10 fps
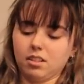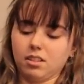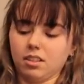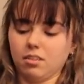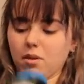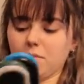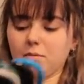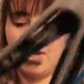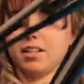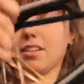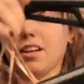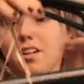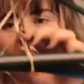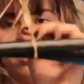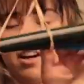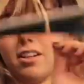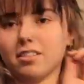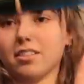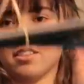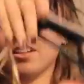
And then the rubber bands kind of cross,